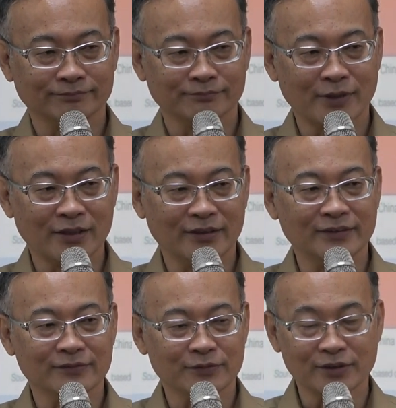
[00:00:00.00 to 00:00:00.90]
made
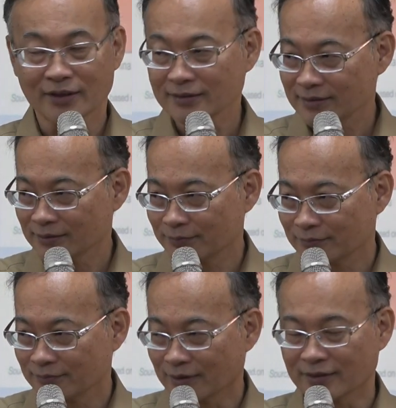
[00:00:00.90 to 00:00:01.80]
in Vietnam,
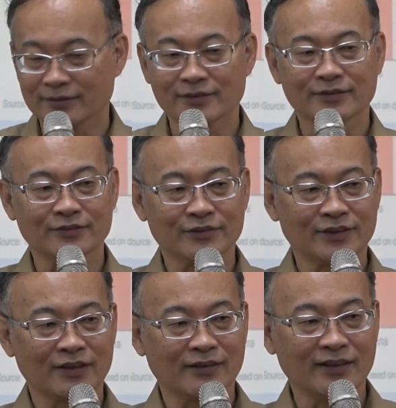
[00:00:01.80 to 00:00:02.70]
and it's to
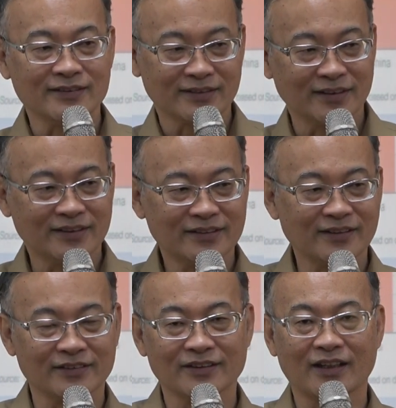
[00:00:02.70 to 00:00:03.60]
sell ASEAN
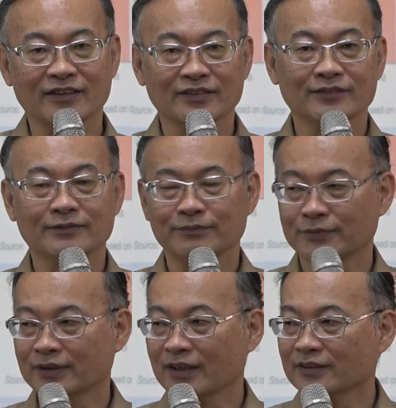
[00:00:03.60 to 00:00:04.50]
and the other to
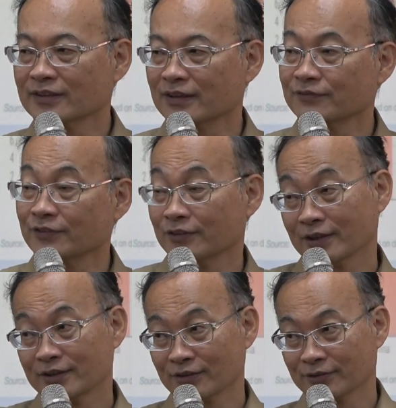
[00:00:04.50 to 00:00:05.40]
get some free
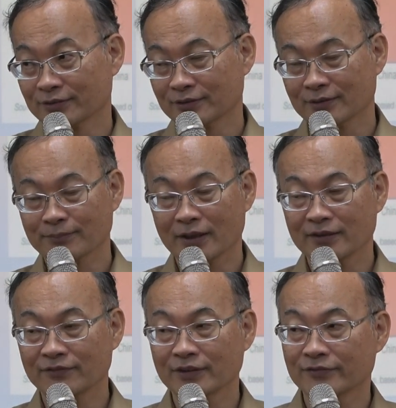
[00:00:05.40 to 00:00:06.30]
trade on the
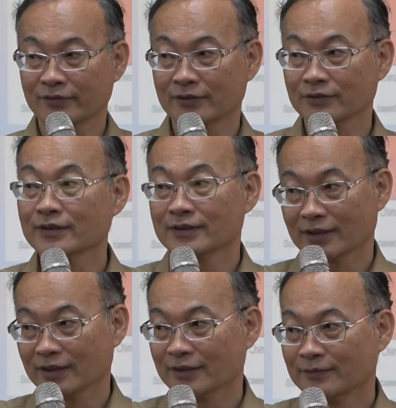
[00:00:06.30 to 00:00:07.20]
benefit from
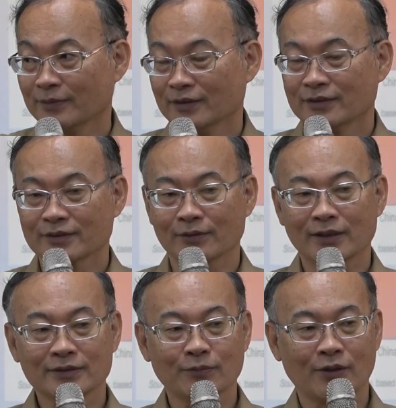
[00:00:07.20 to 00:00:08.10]
USA. So
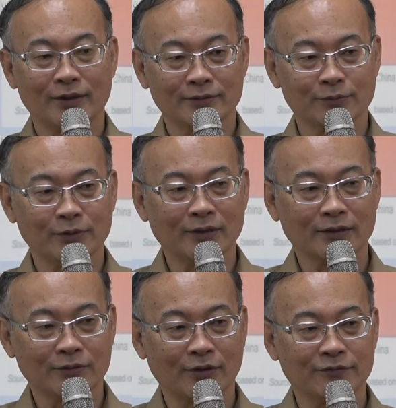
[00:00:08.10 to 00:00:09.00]
that's why the
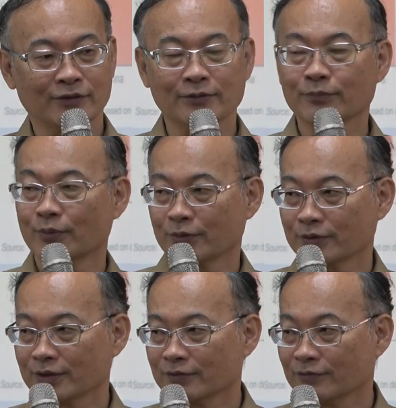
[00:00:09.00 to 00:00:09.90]
Vietnam quite very
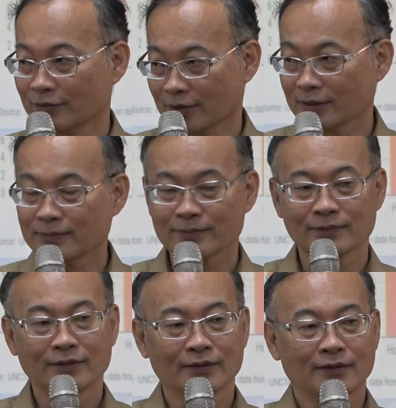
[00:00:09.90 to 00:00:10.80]
important for
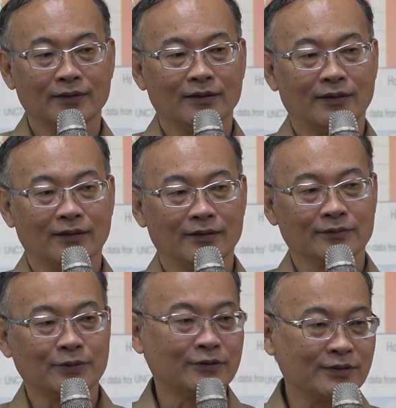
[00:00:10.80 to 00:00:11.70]

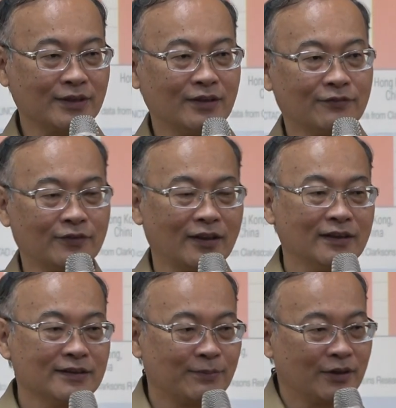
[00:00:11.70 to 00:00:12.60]
us. For this thing for
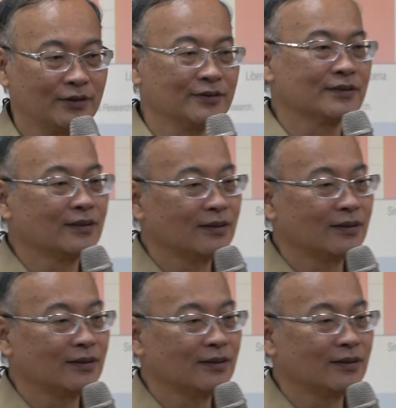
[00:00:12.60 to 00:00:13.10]
us, because